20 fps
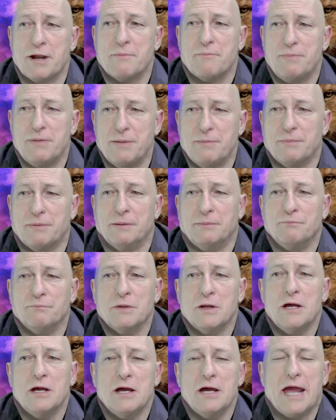people
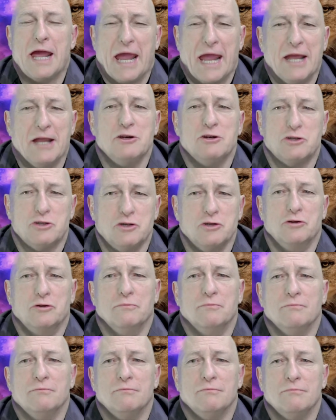into
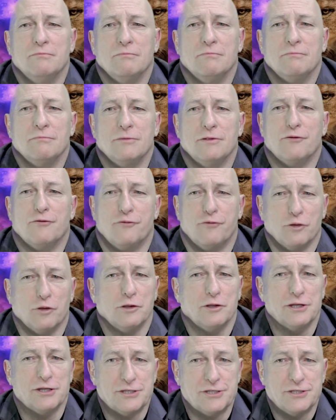the
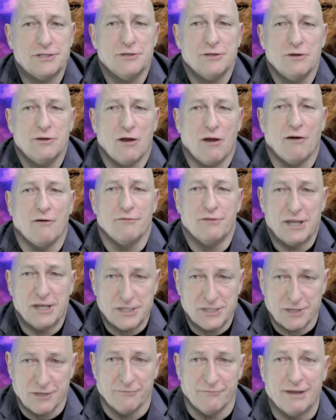fullness of their
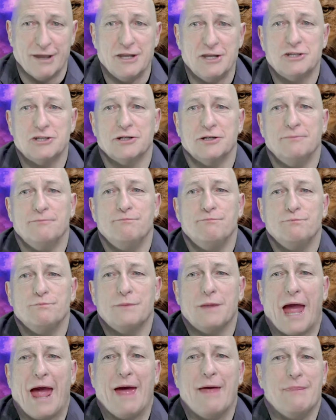salvation
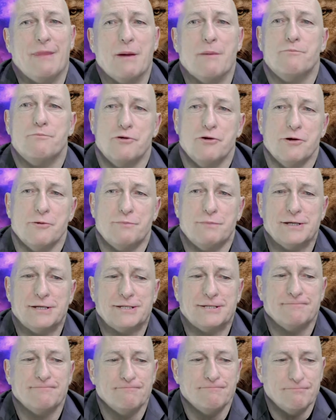and their
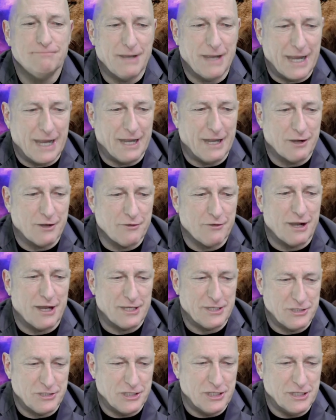purpose in
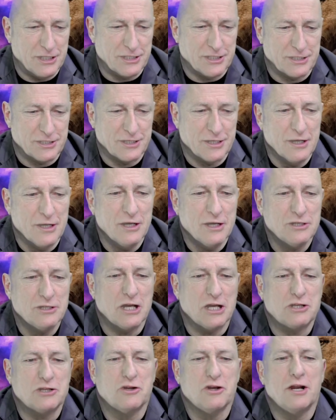Christ Jesus. So
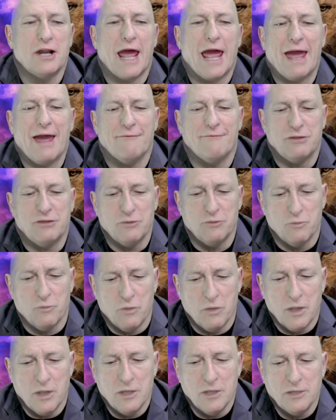it's good to have you
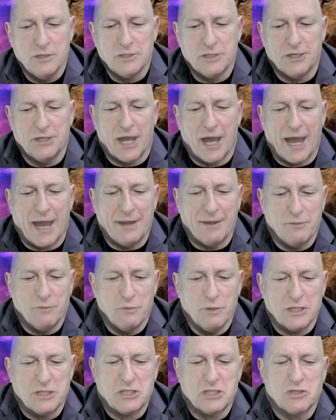tonight.
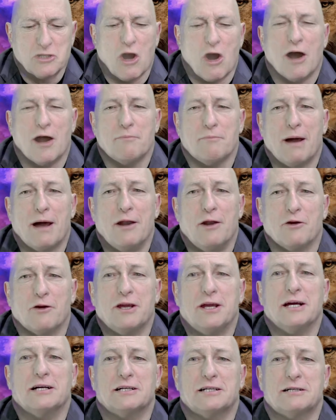Let's start by
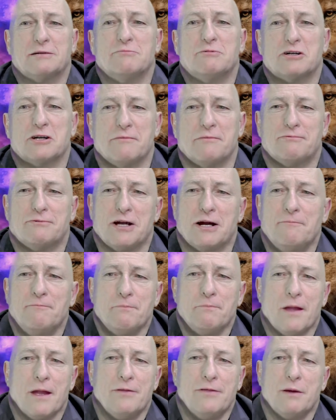looking at some scripture,
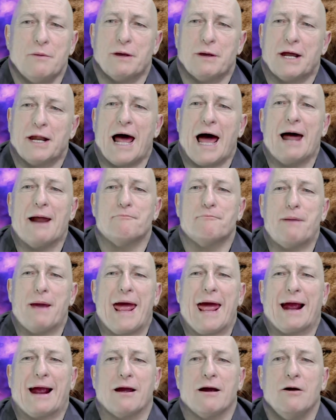then we're going to
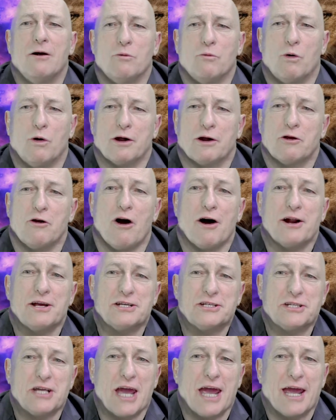unpack what God is
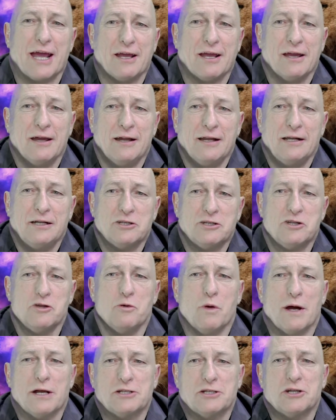saying
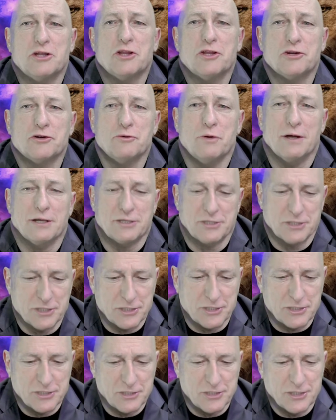to us and through us
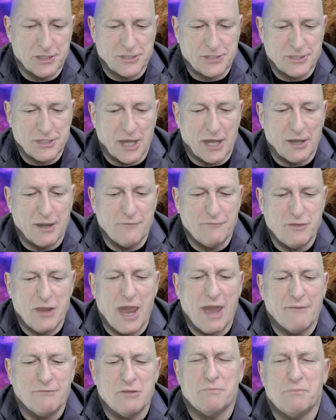this, this night. If you
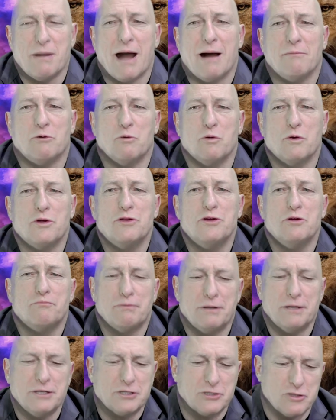have your Bible with you,
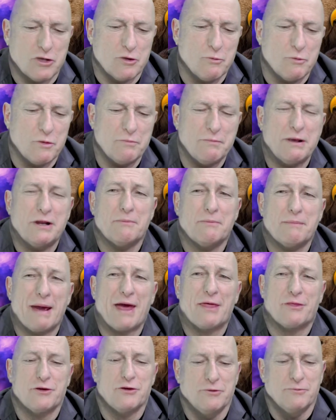please turn with me to
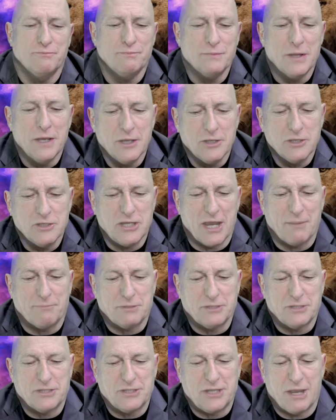Matthew
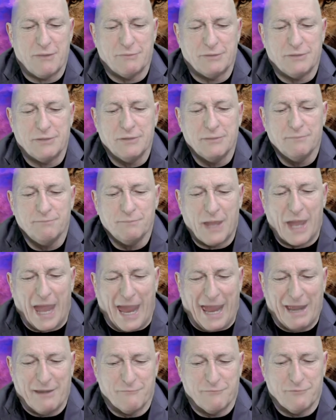chapter 7
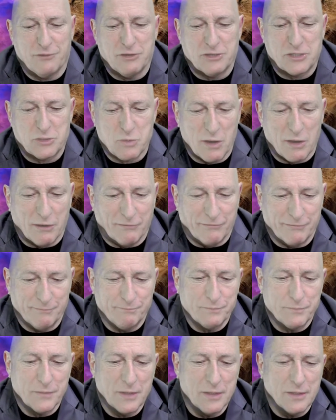and verse 12.
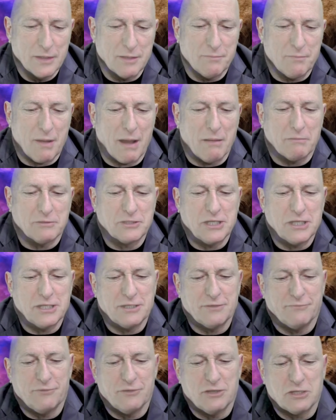The Bible says
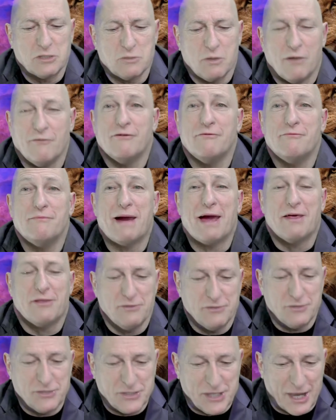in verse 12 of
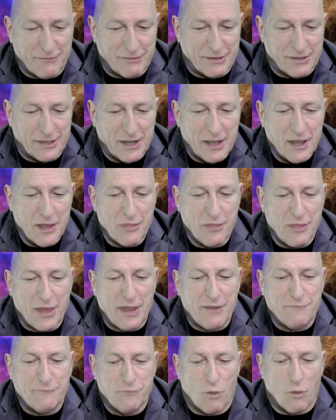Matthew 7
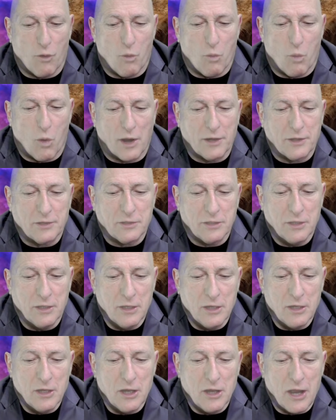Therefore,
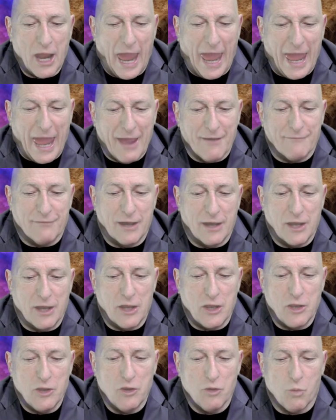whatever
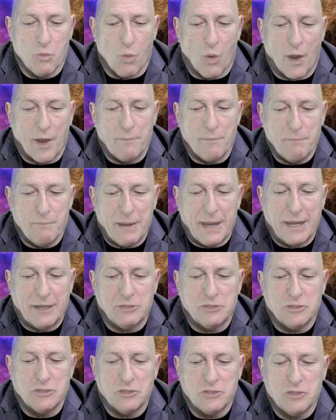you want men
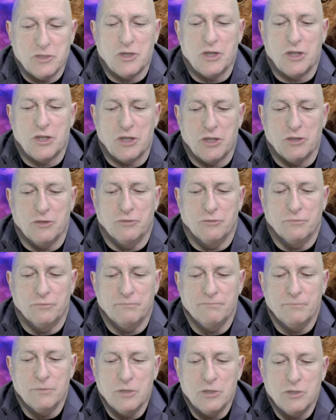to do to you,
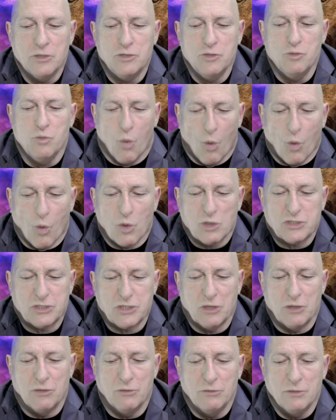do
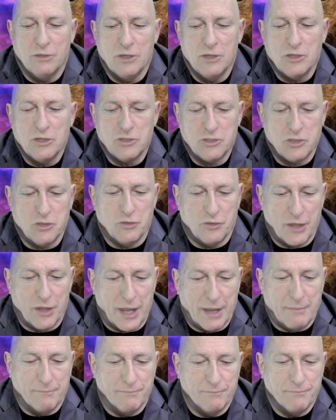also to
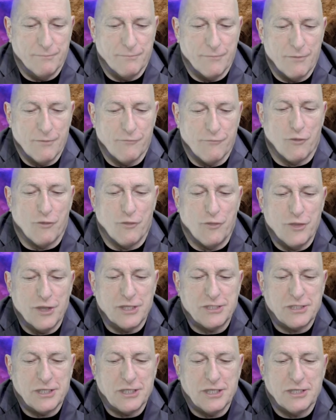them for
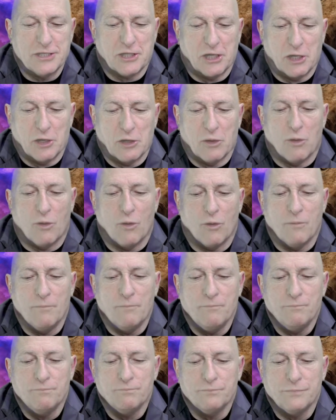this is the law
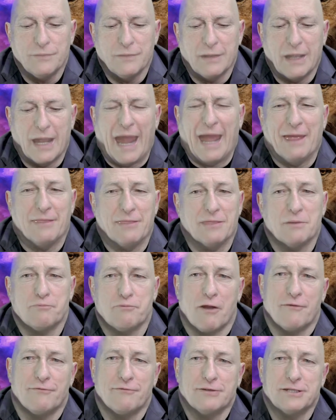and the
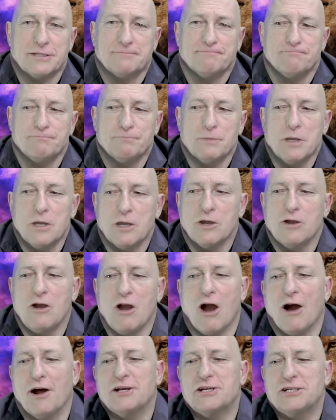prophets.
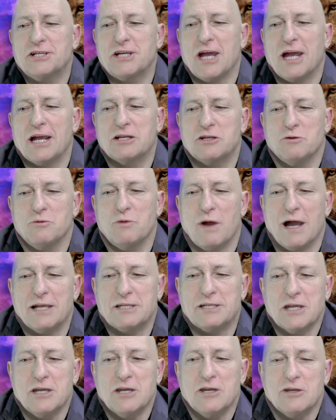God is saying to
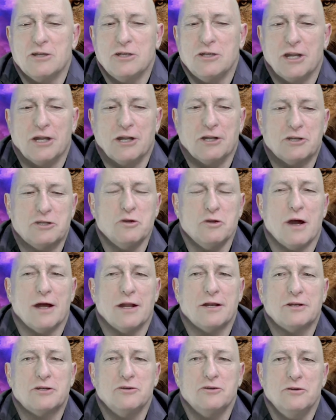us, you know, do
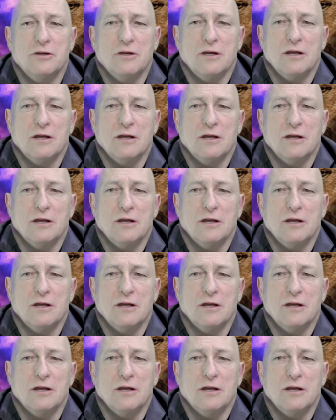unto